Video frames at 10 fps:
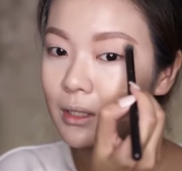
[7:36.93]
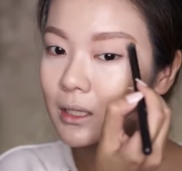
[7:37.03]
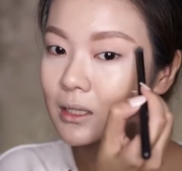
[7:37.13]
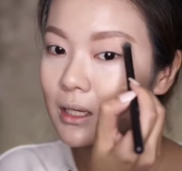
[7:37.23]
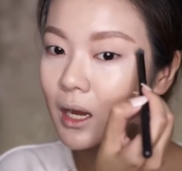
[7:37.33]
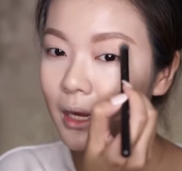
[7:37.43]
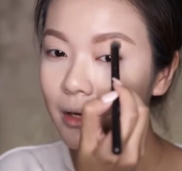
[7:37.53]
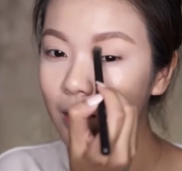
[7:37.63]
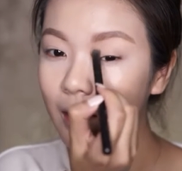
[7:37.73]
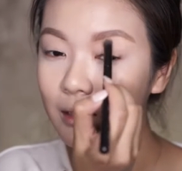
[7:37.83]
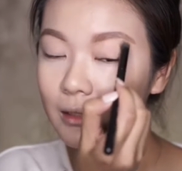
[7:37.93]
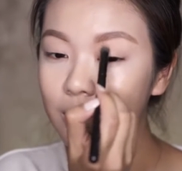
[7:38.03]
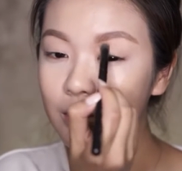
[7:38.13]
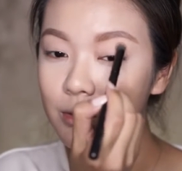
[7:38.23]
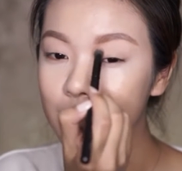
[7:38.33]
the entire
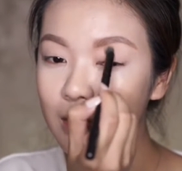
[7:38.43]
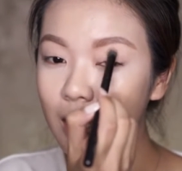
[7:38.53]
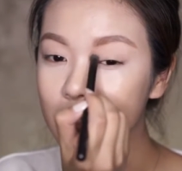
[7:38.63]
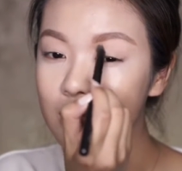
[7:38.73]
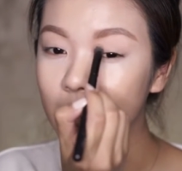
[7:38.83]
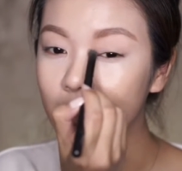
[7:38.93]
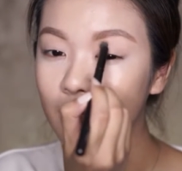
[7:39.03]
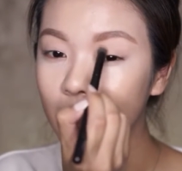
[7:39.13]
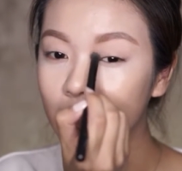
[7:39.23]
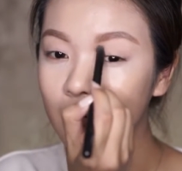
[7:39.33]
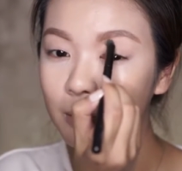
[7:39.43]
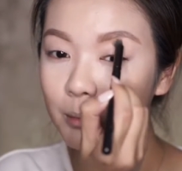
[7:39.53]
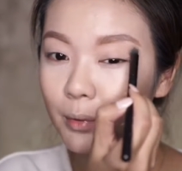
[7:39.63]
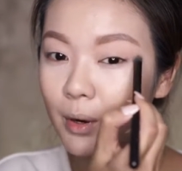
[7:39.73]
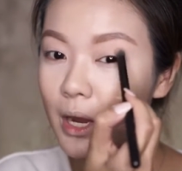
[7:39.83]
eyelid using a synthetic
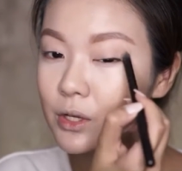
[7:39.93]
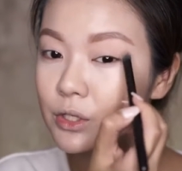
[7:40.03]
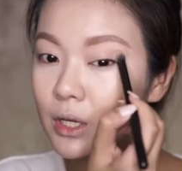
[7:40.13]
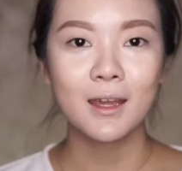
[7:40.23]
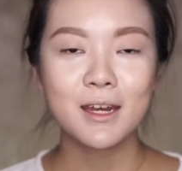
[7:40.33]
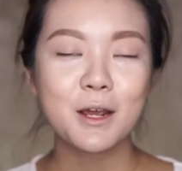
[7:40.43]
brush.